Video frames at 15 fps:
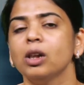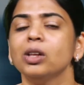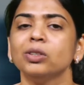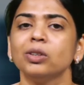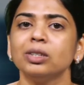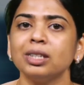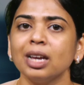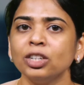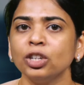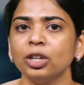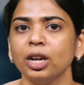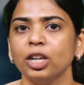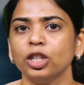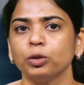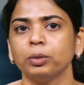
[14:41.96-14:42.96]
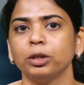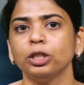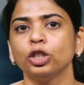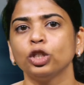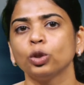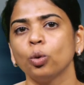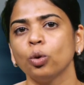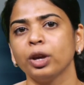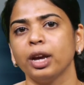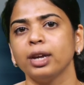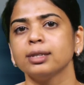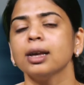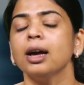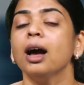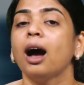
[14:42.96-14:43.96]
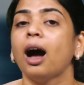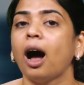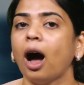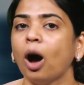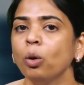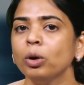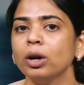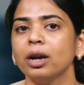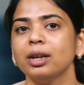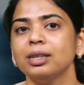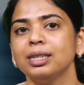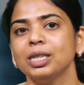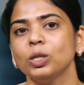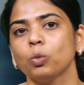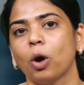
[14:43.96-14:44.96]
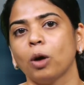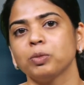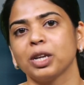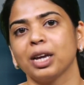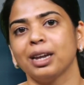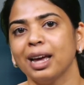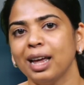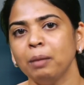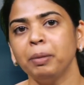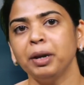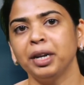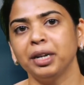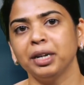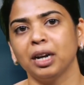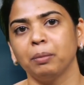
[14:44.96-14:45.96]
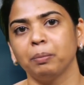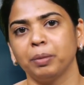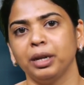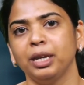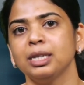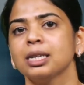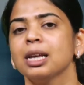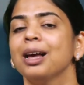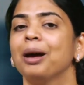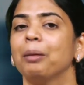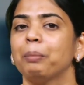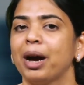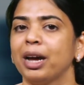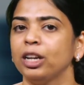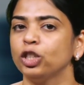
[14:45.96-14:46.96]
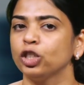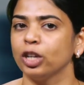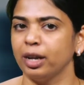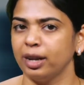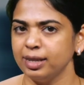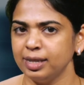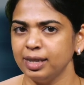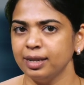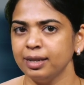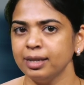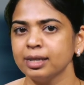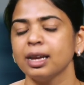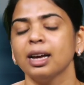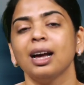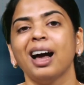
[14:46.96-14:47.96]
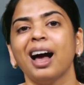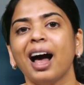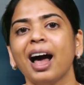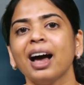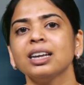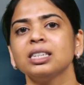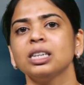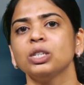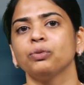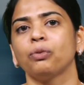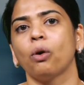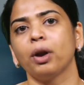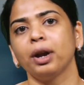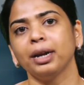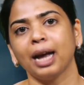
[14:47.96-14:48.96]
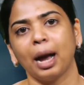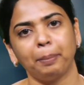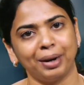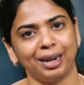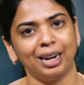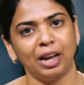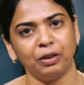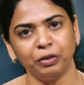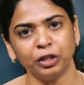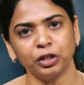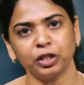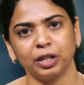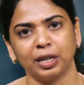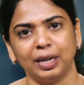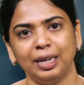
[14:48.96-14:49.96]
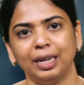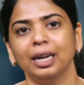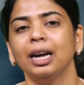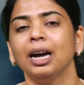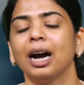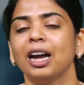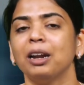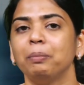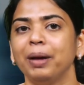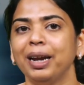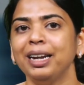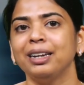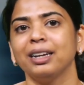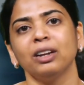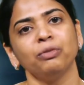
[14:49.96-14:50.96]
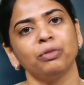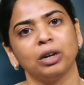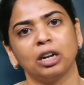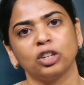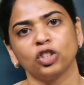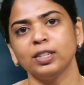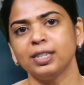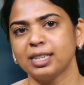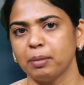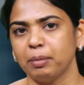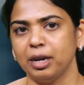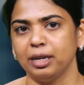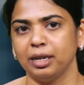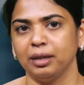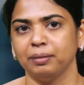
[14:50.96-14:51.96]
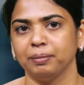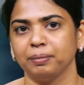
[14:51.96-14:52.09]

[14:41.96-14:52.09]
So, such arrangements showcase how currency swaps can help Indian companies manage currency risk, access foreign capital efficiently, and maintain financial stability.